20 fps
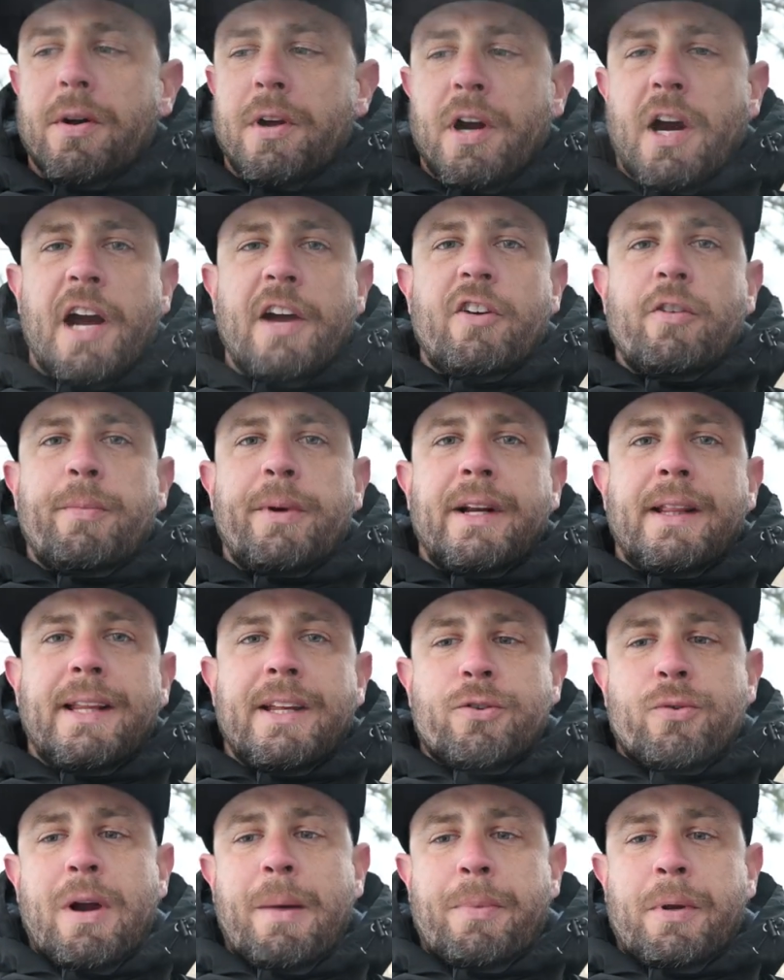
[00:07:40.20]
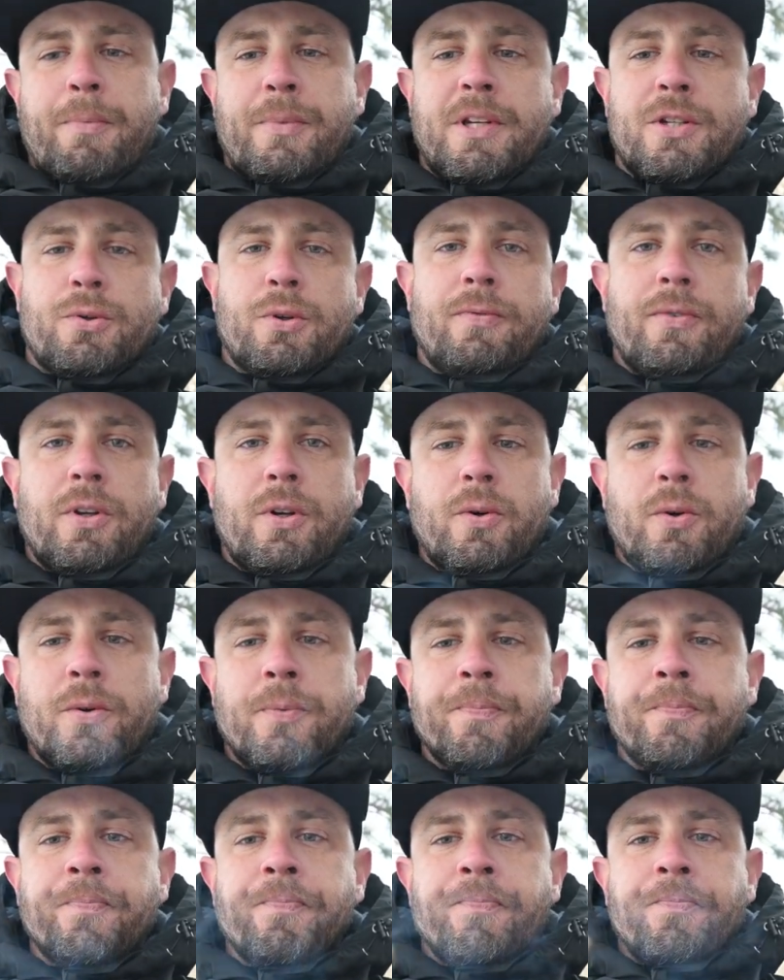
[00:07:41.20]
All right, everybody, let's wrap up this review
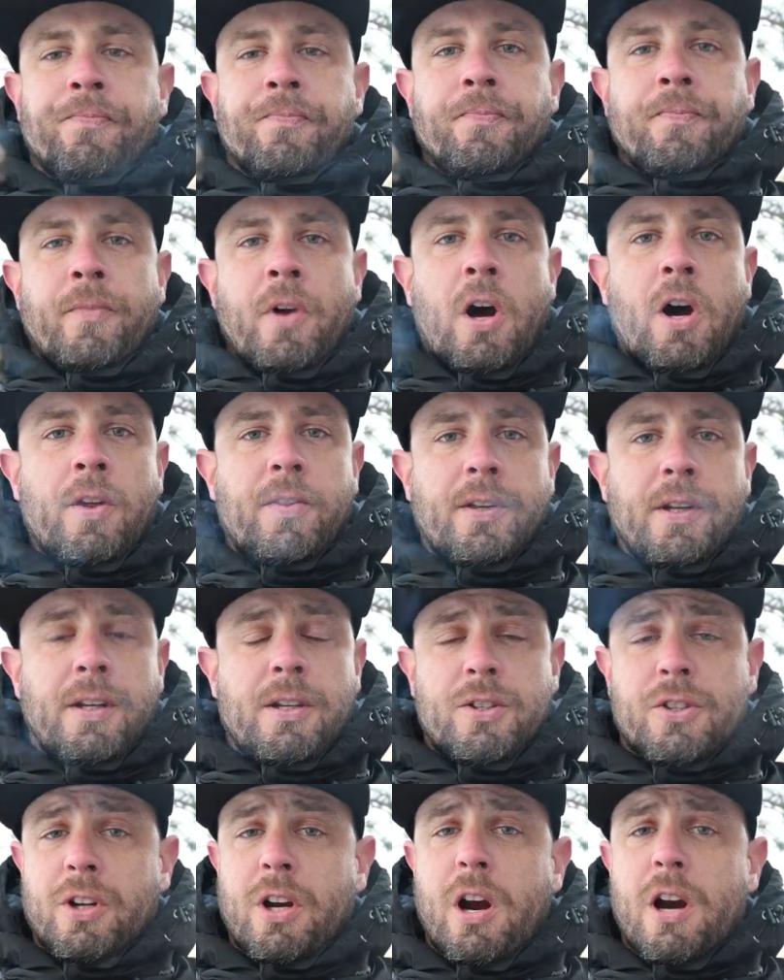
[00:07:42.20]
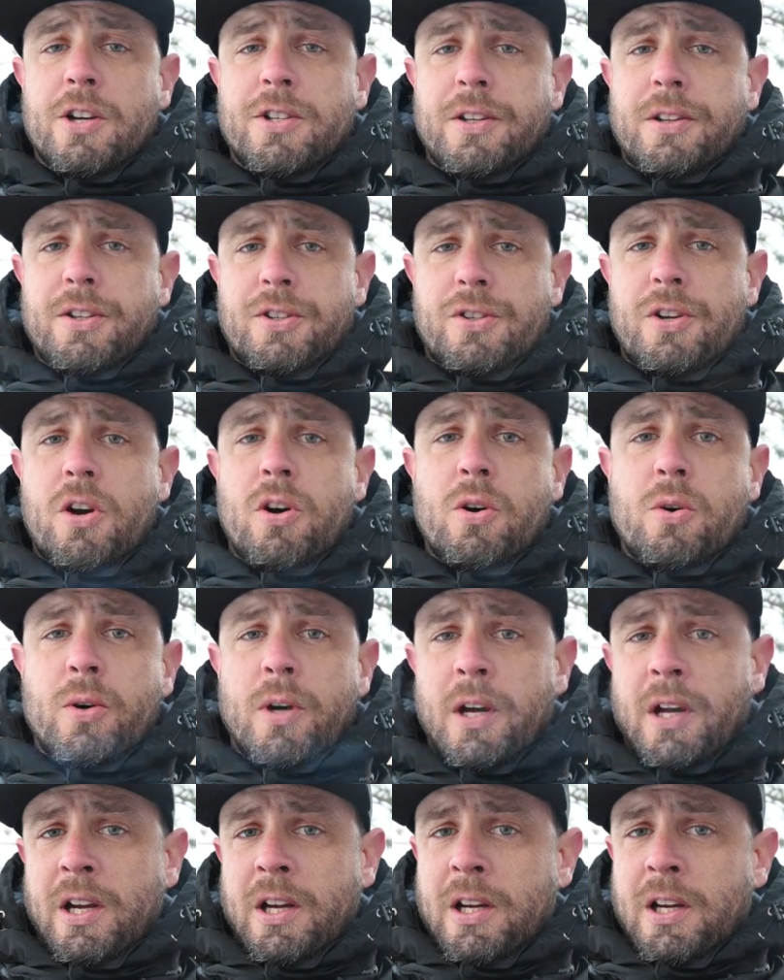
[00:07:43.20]
on the cigars in the snow
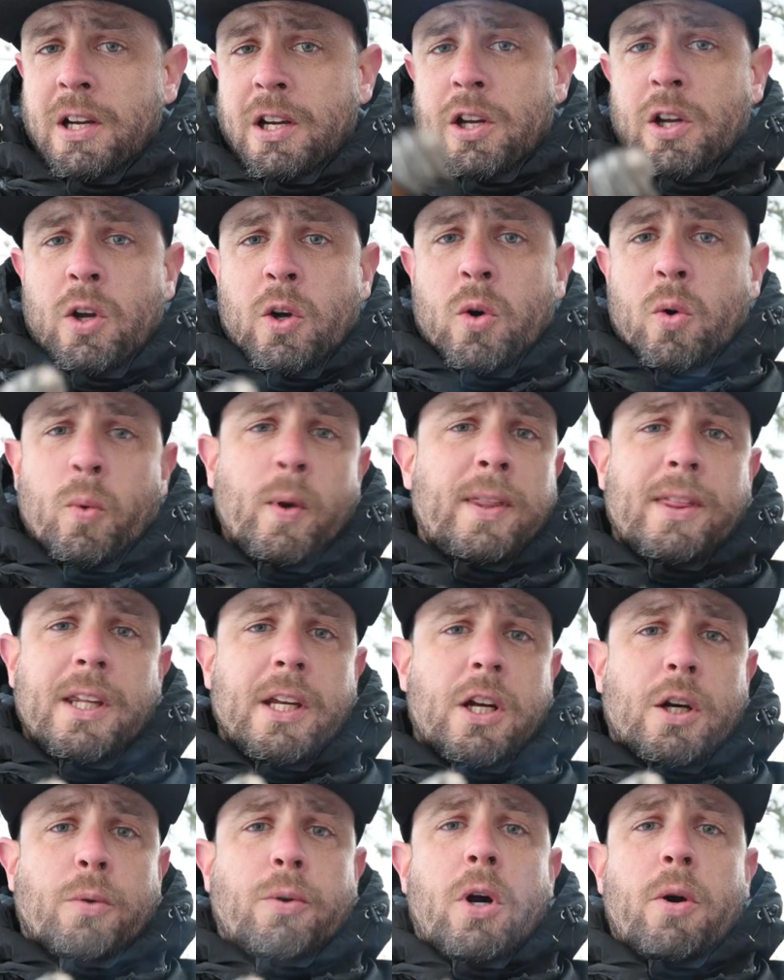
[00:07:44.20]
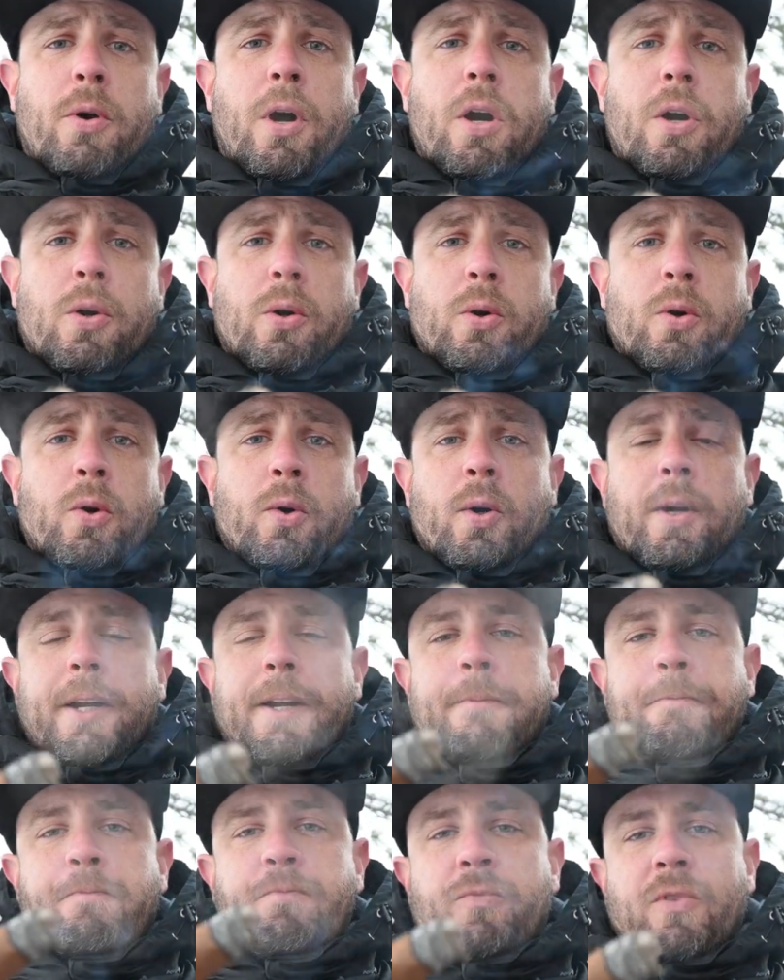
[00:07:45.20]
with the Corojo
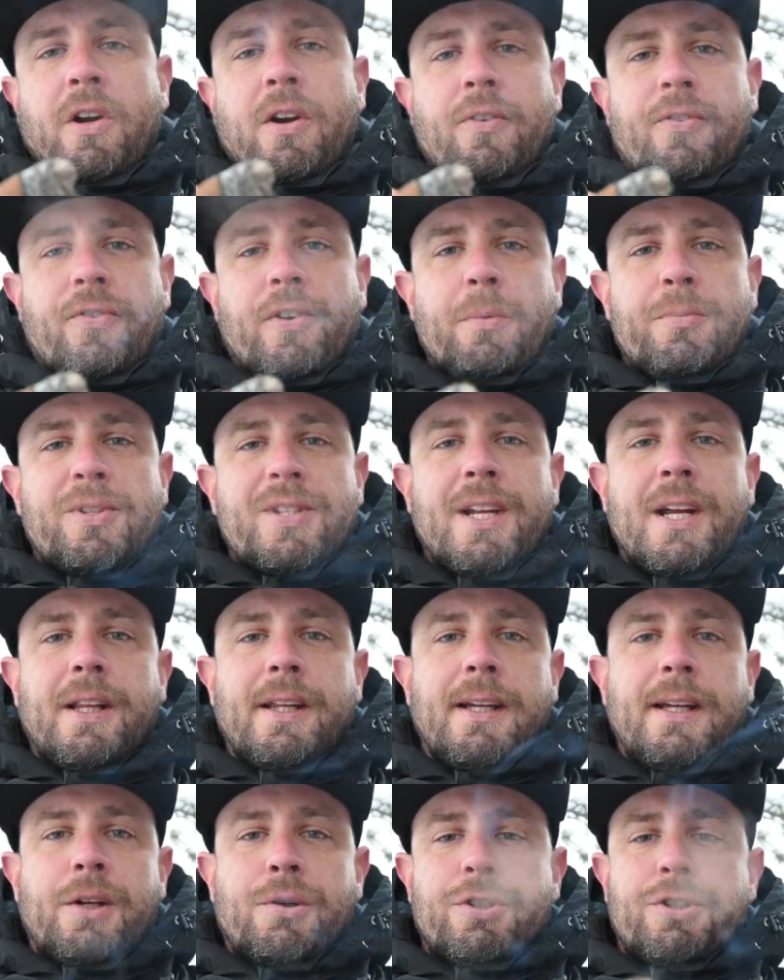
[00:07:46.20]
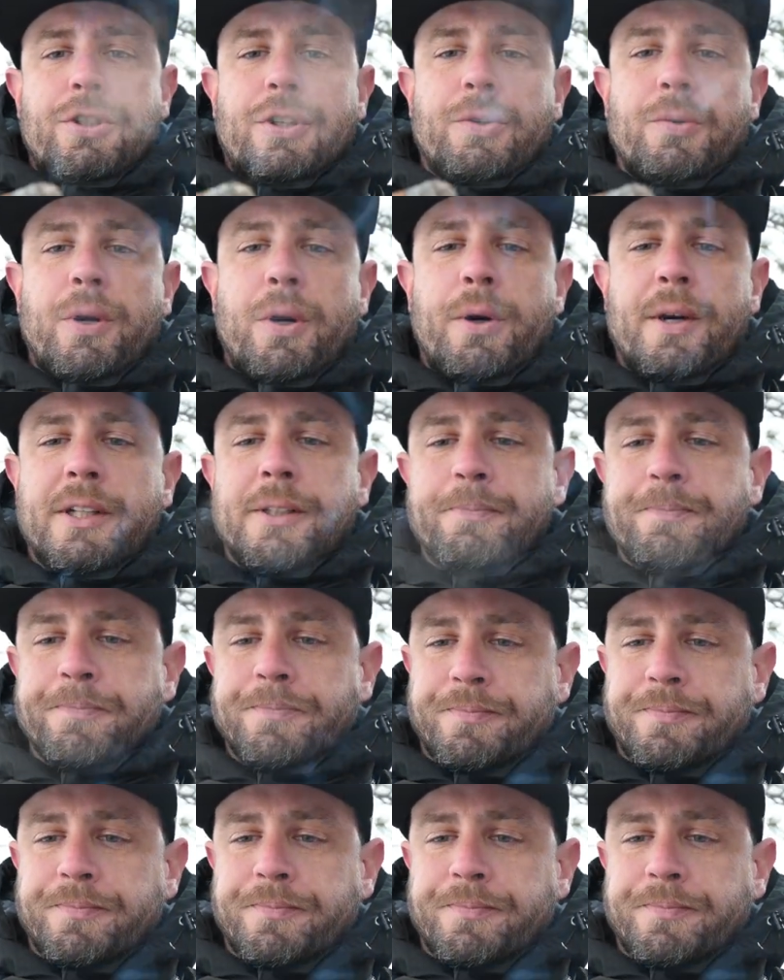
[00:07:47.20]
from C L E Christian Eiroa.